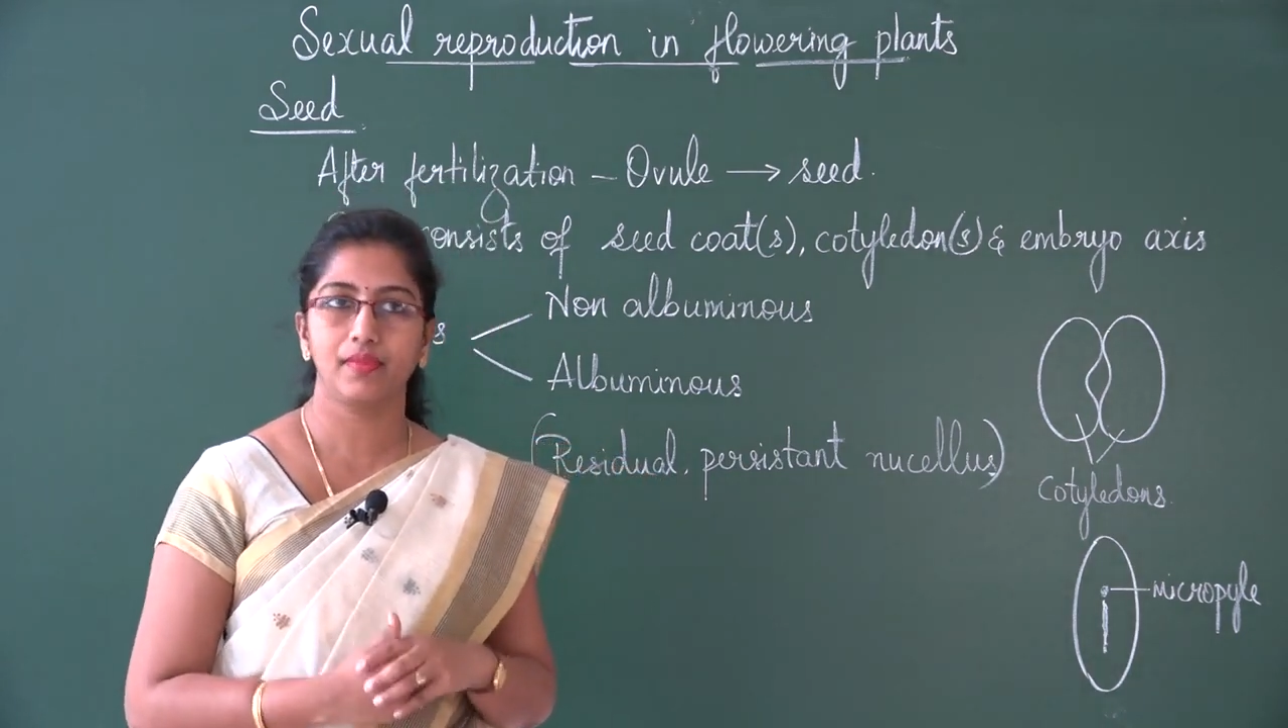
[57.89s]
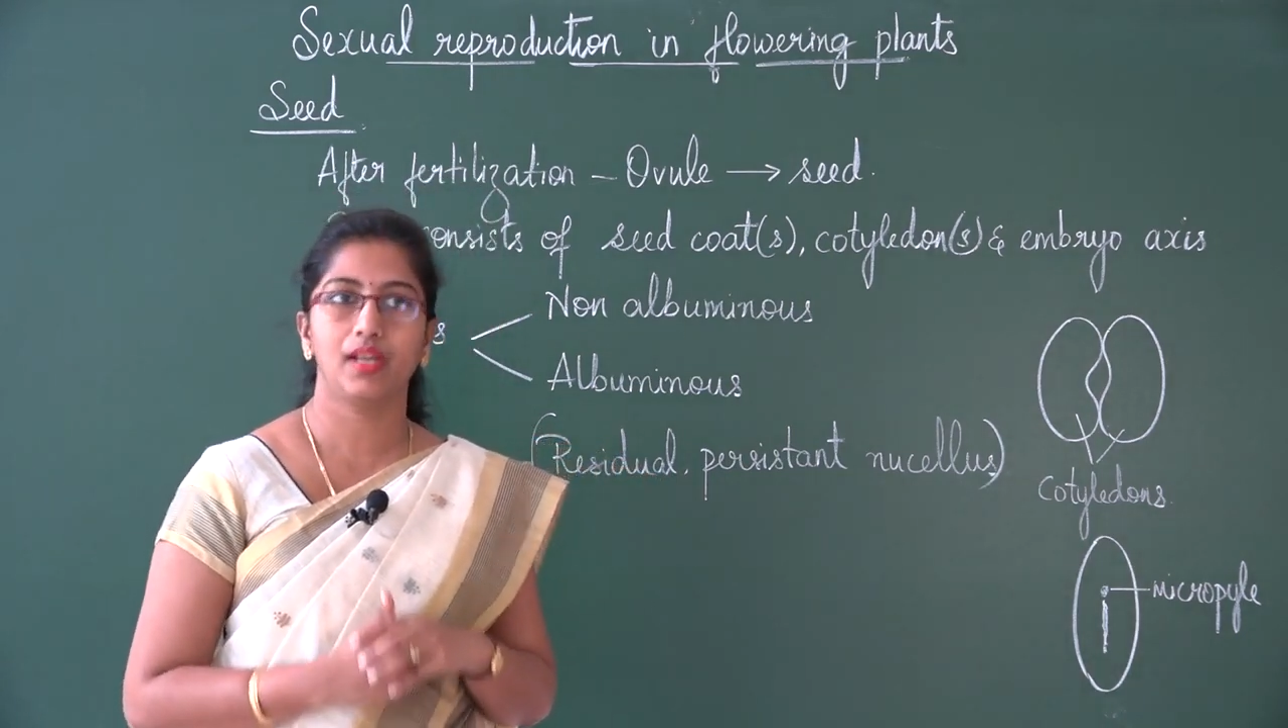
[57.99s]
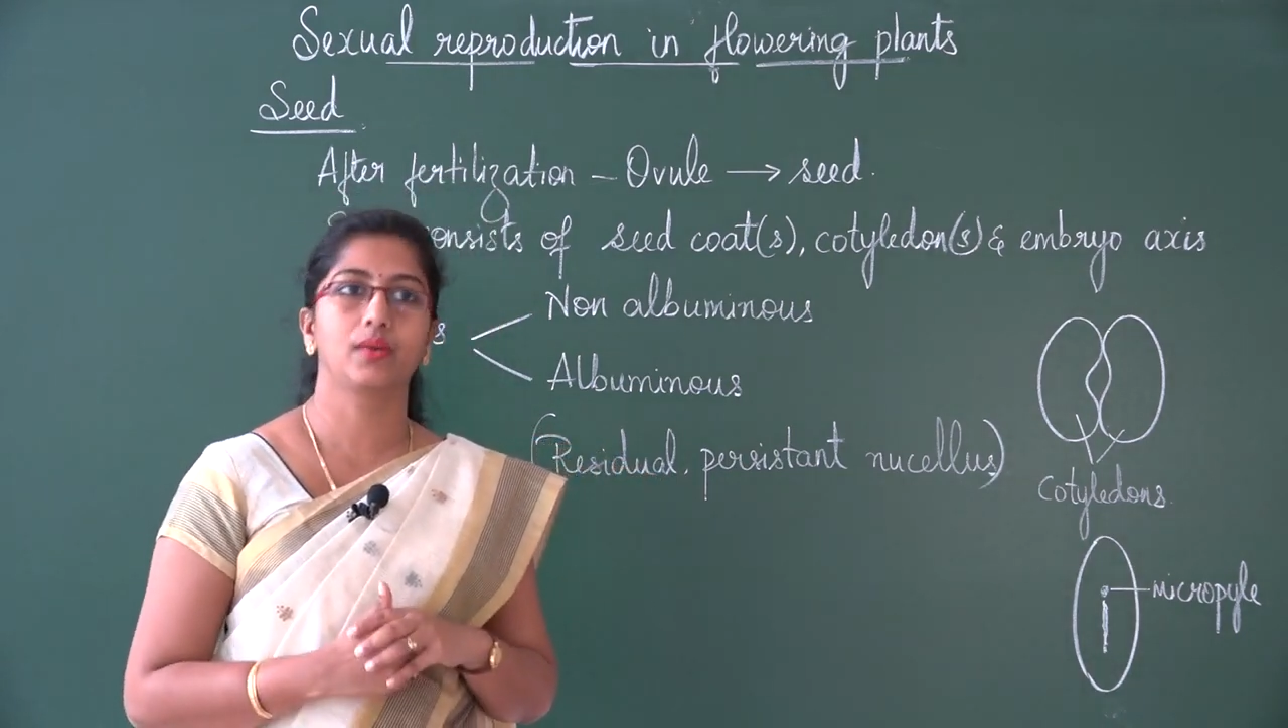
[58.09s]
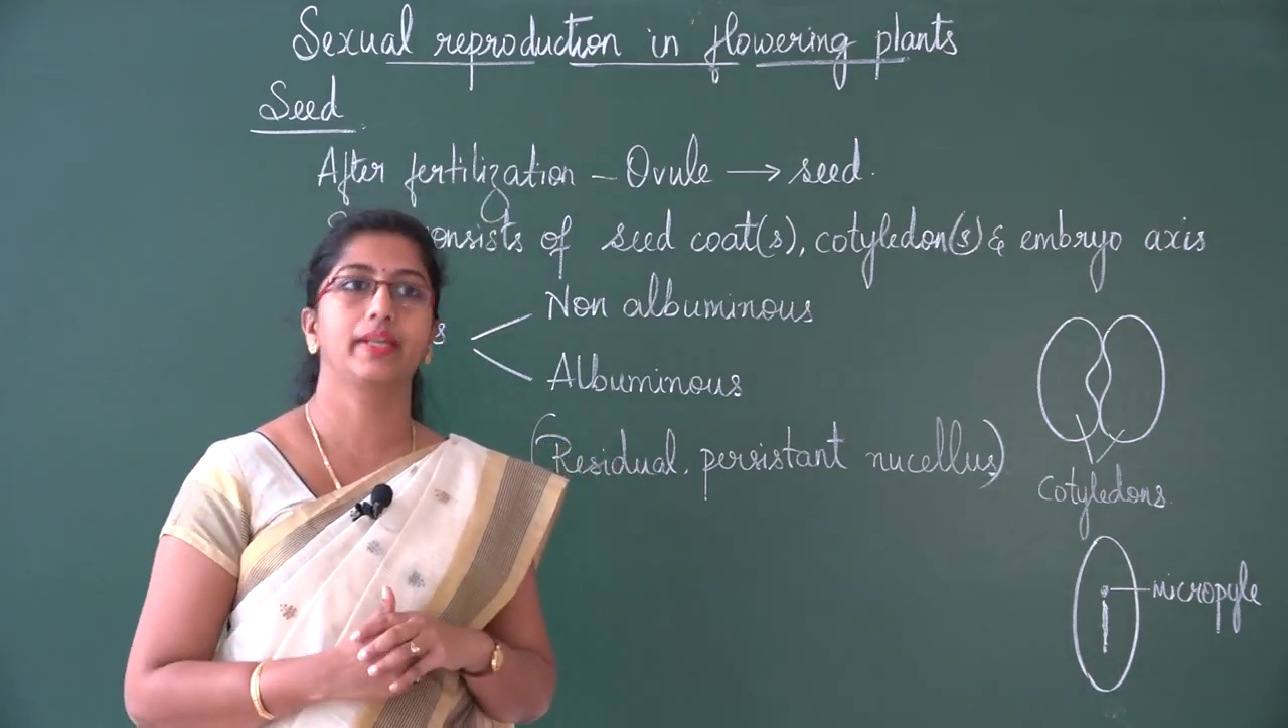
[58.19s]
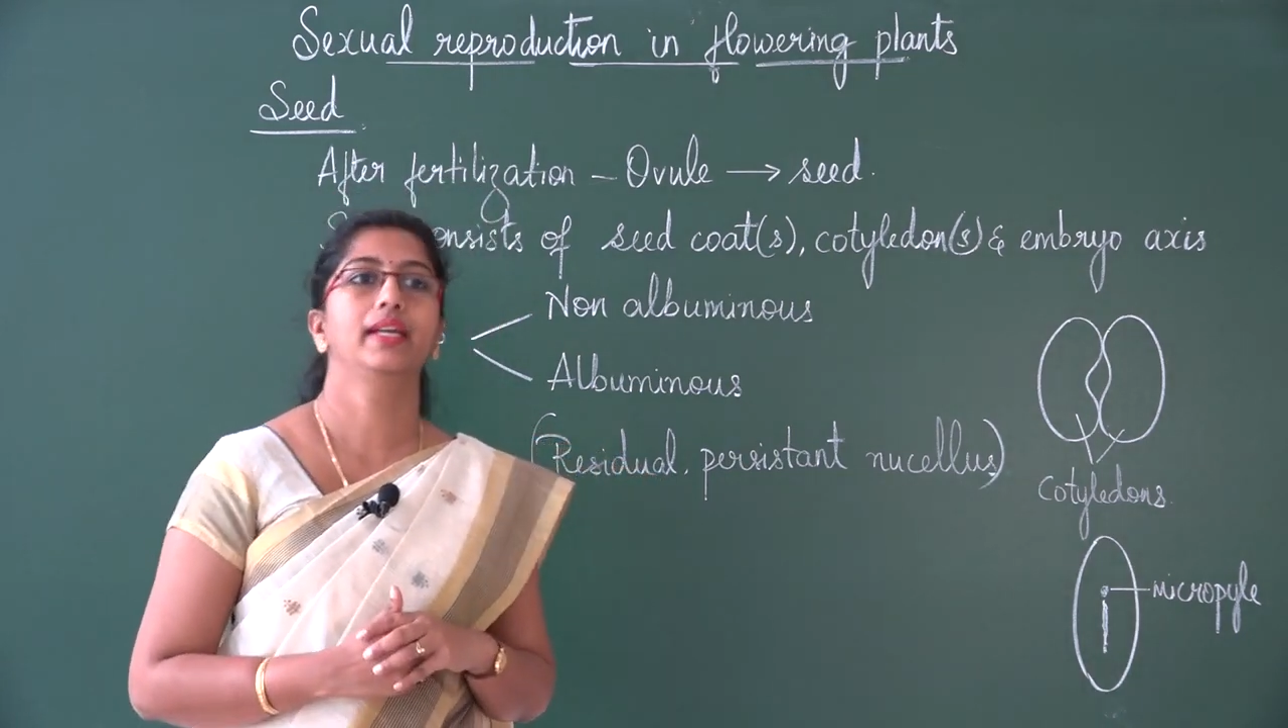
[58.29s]

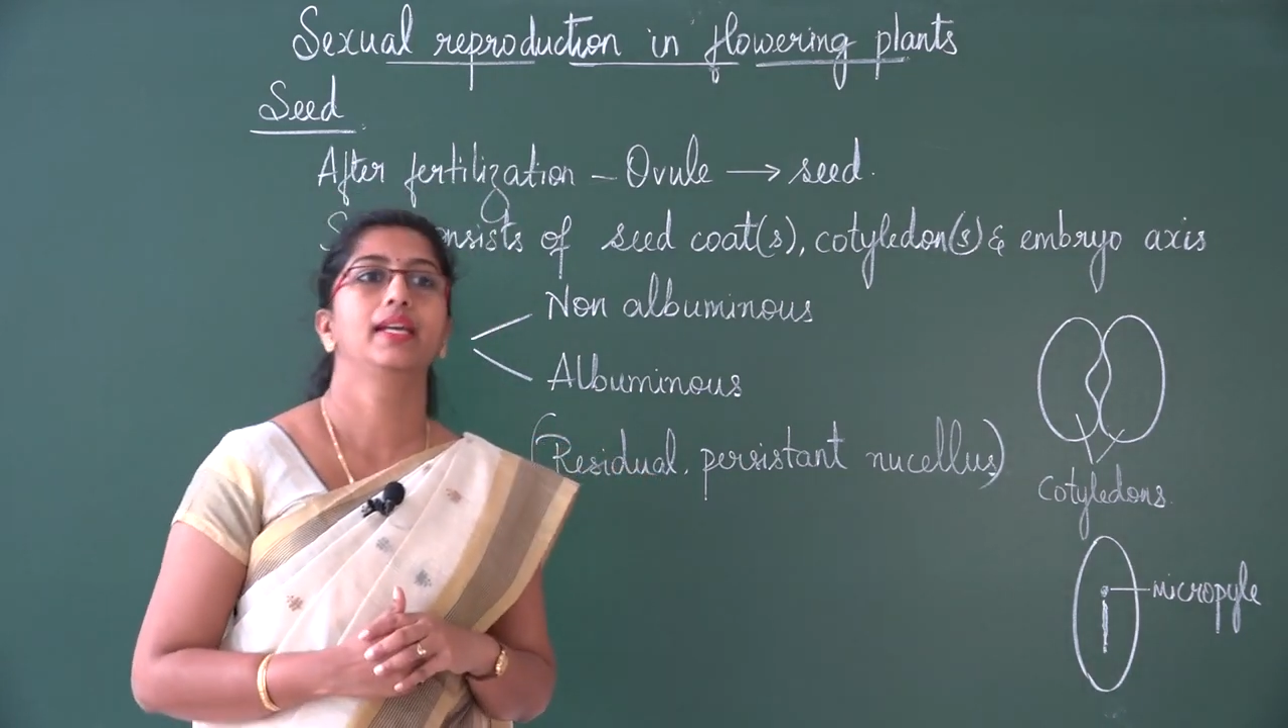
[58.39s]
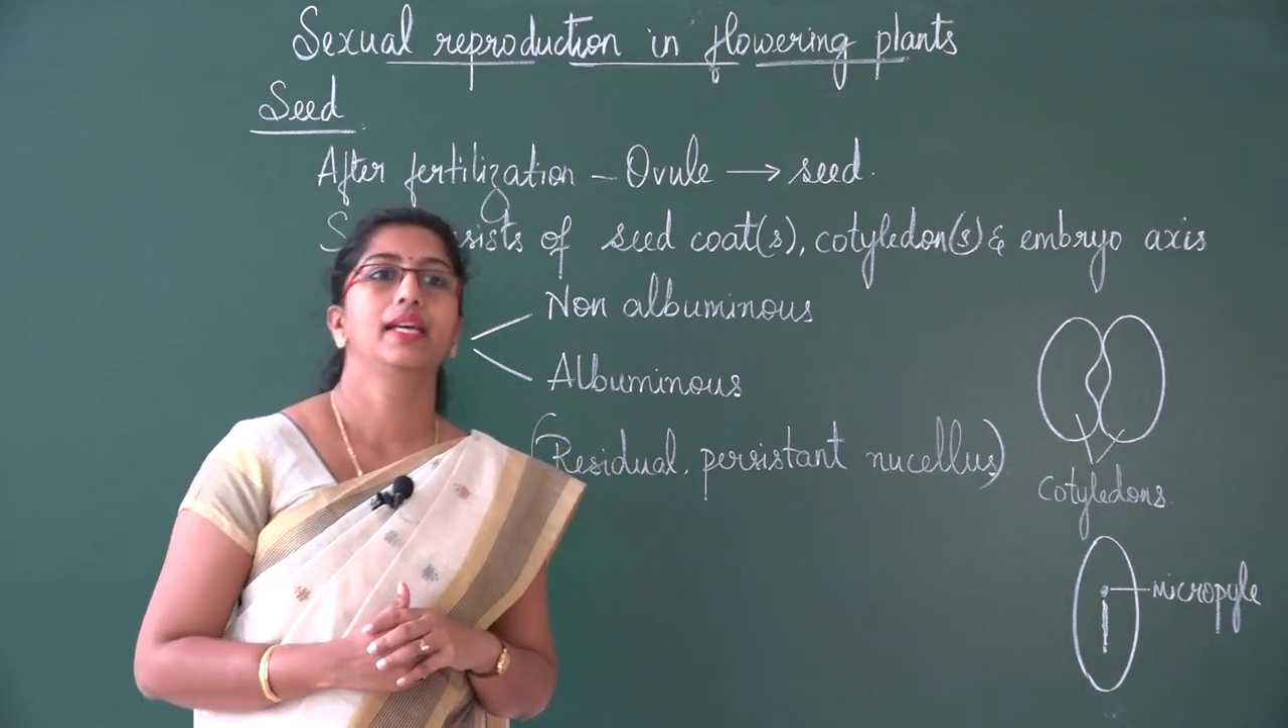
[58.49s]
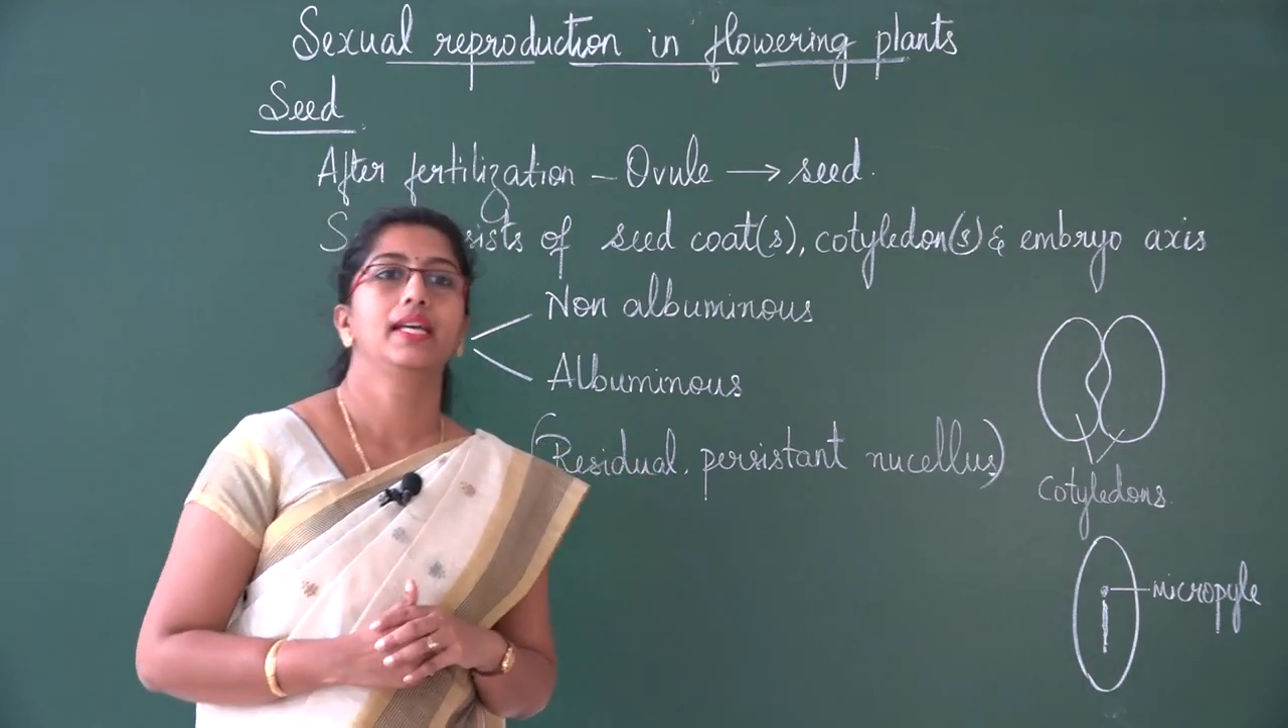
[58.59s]
Okay,